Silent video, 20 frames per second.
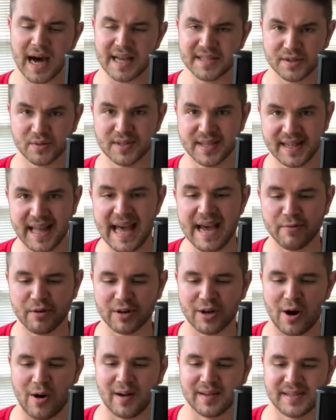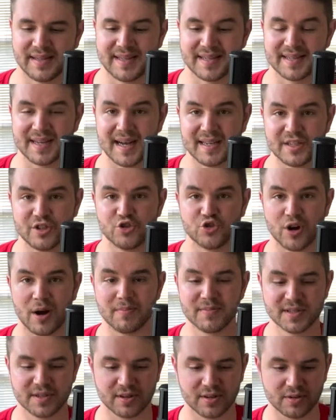So today we're going to discuss
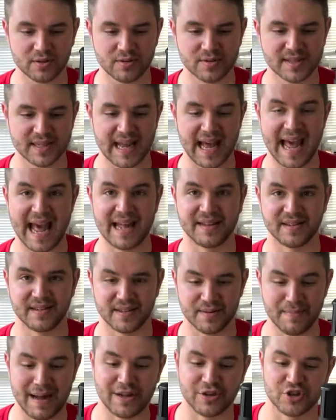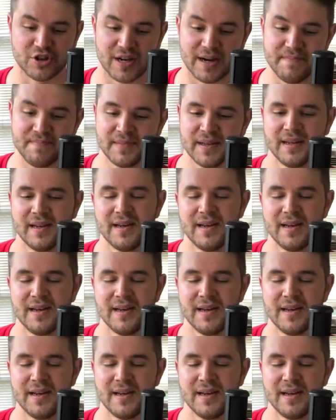drum circles and dementia,